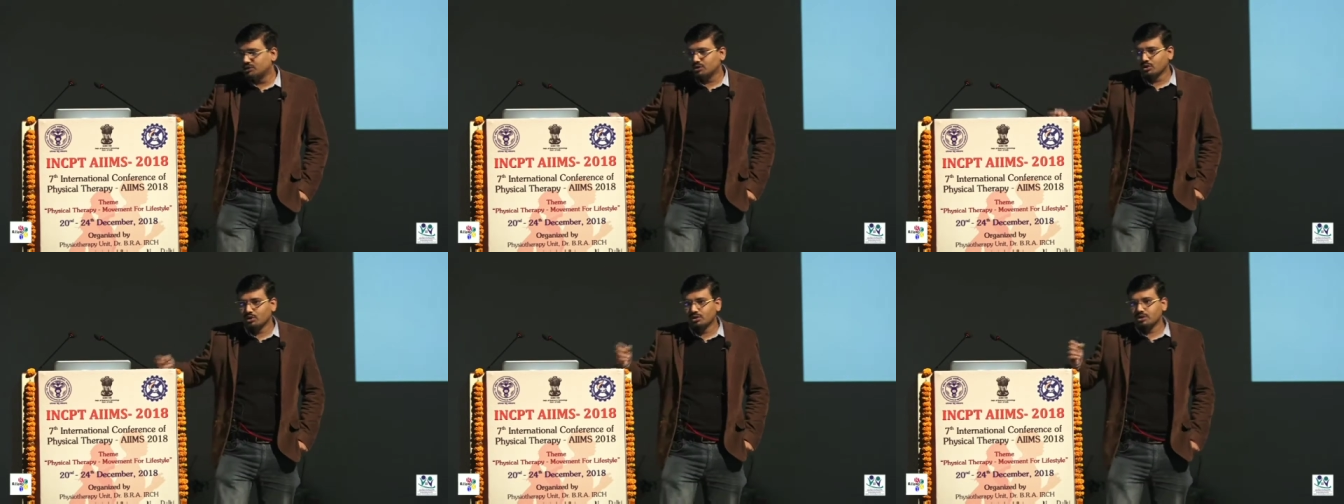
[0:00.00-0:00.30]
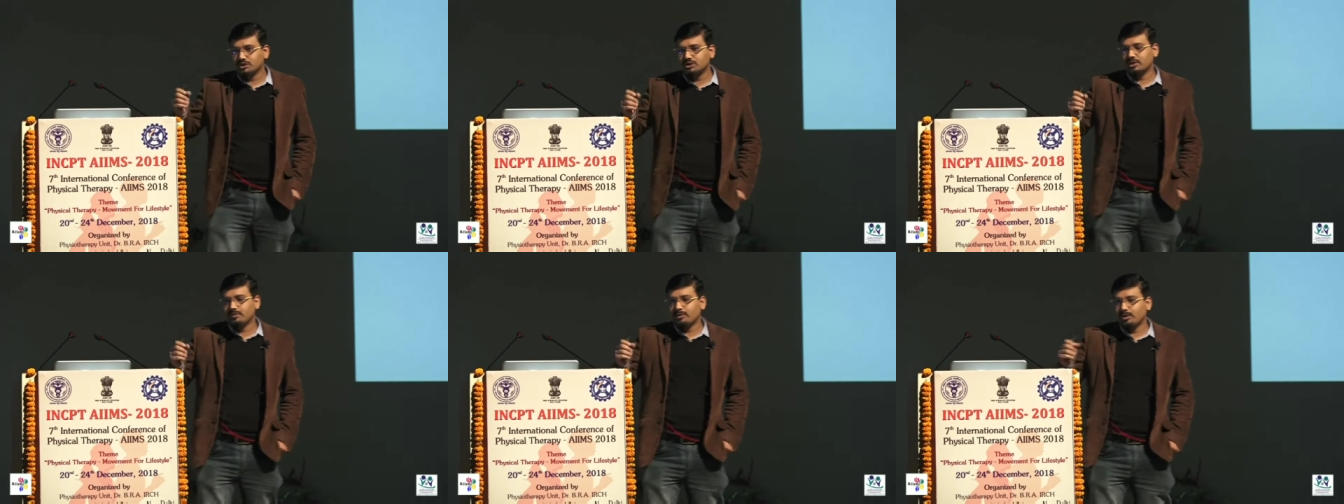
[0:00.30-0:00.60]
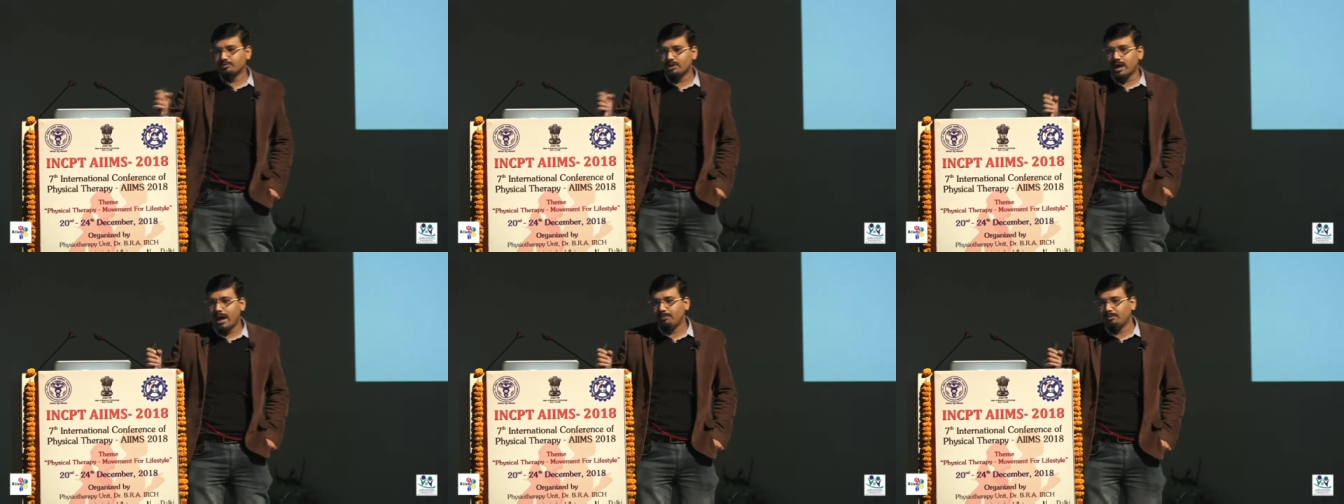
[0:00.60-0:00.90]
show you some
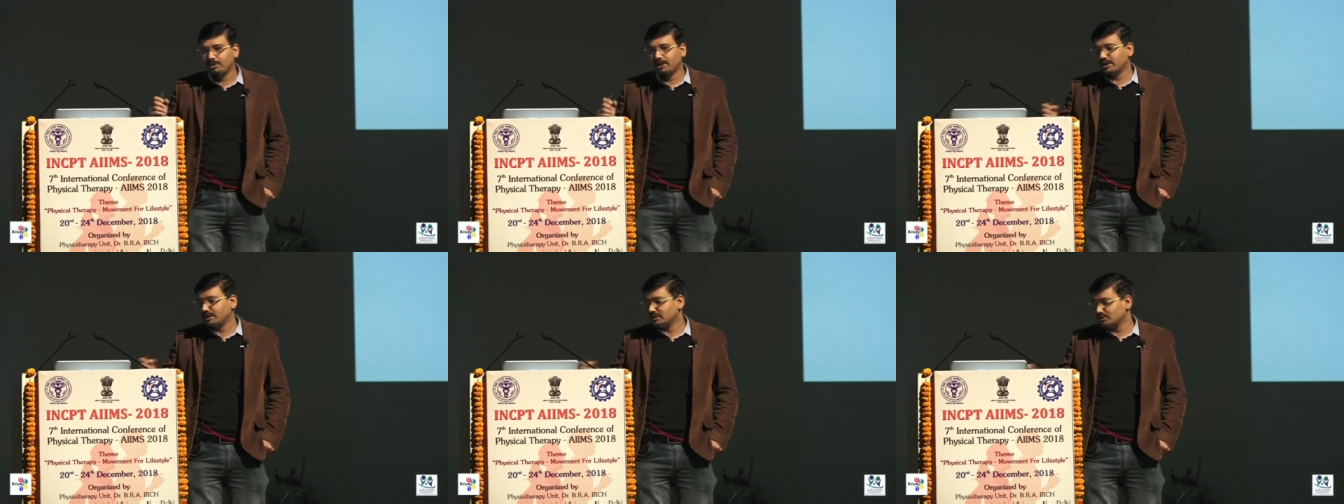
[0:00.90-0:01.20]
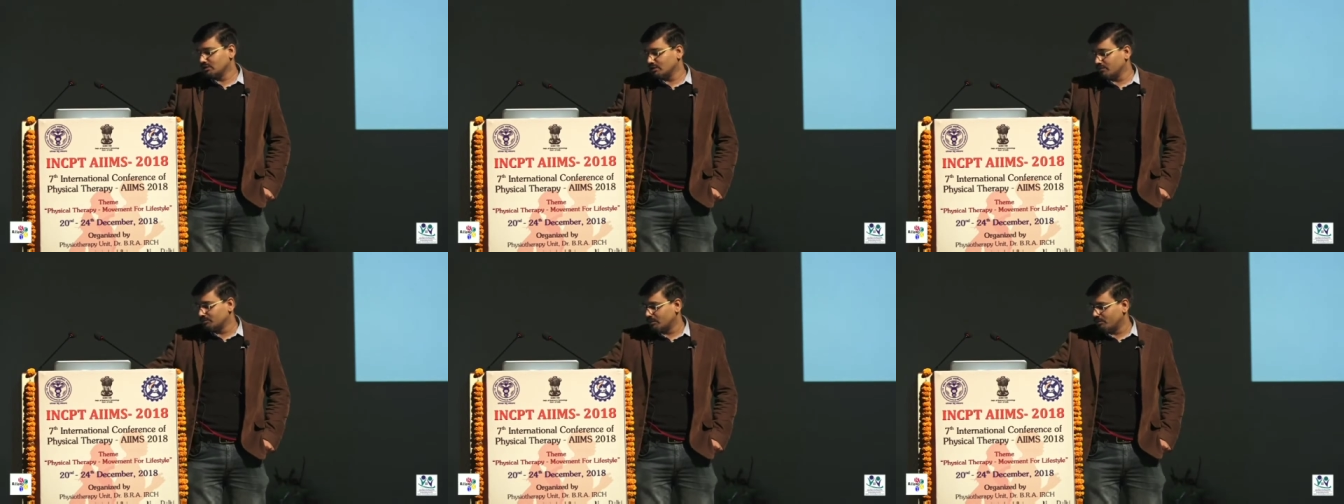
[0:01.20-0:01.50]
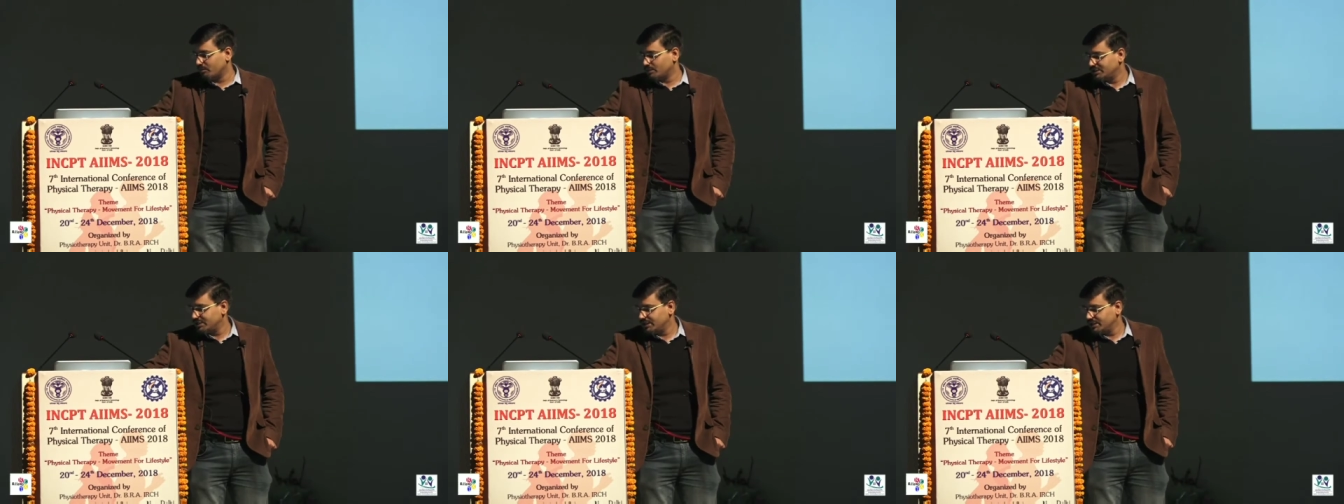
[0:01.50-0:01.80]
of the application of
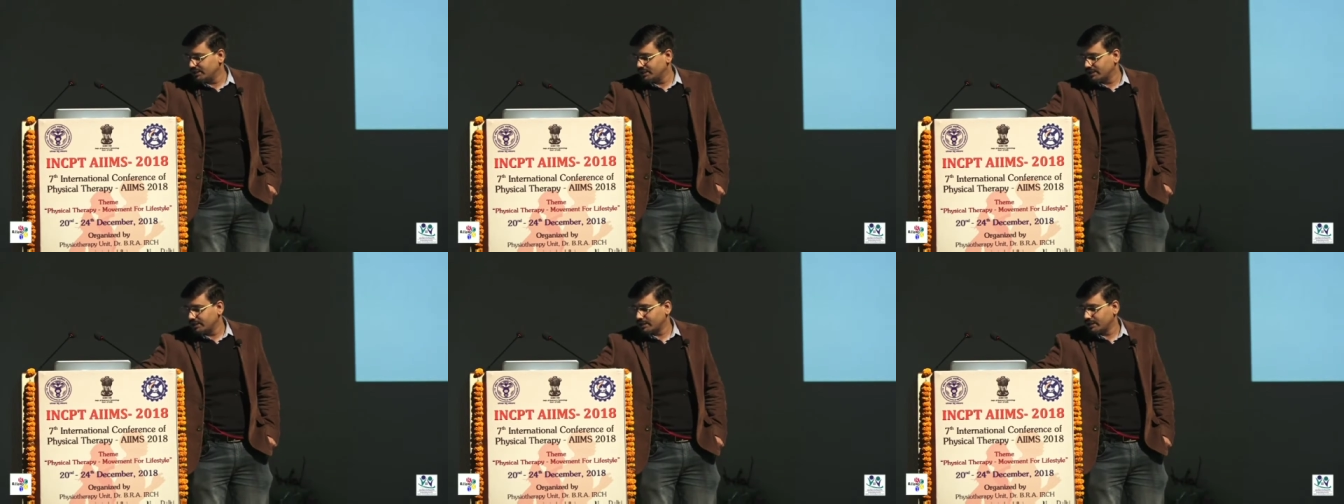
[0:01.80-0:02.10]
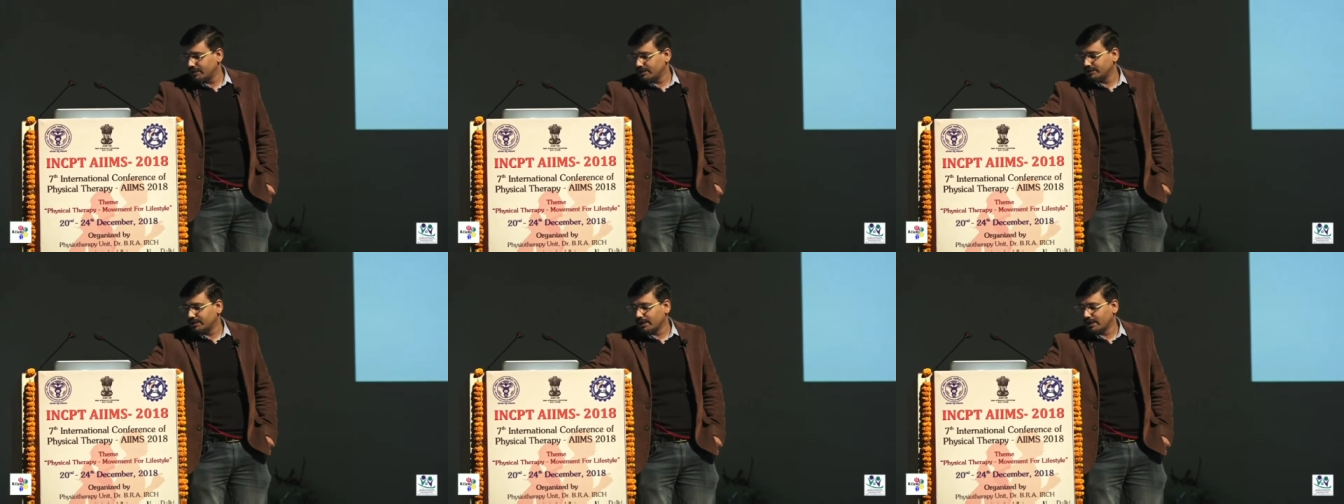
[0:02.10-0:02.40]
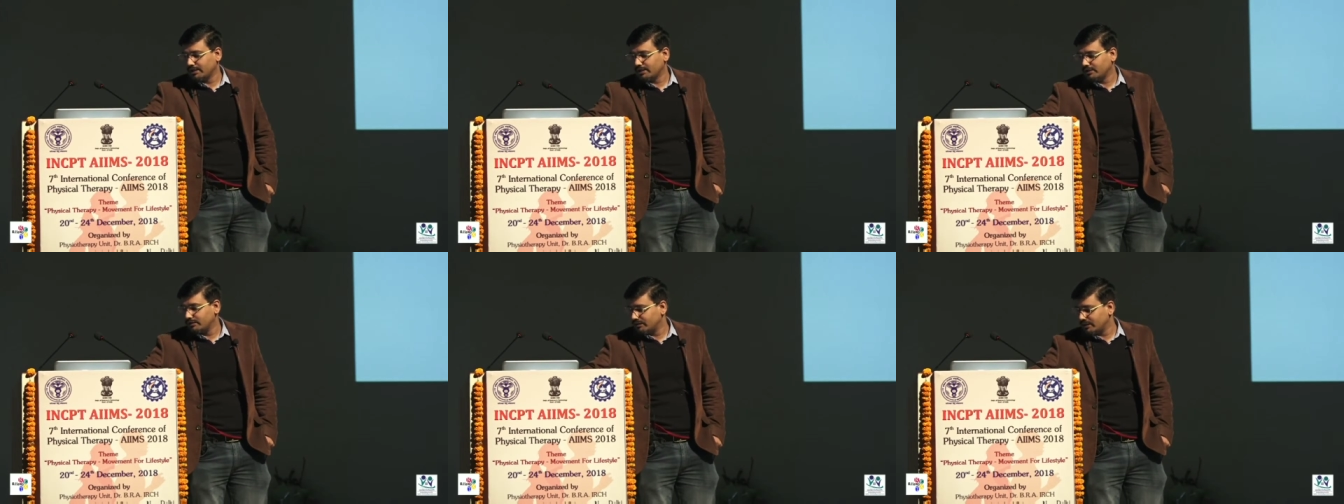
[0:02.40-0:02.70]
the machine learning
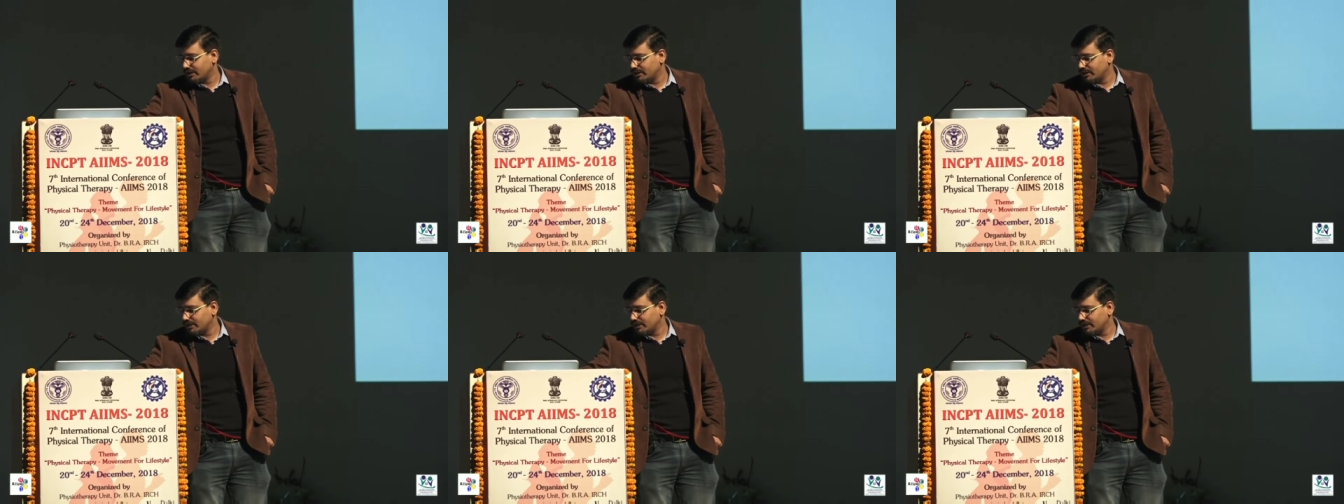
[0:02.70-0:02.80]
that,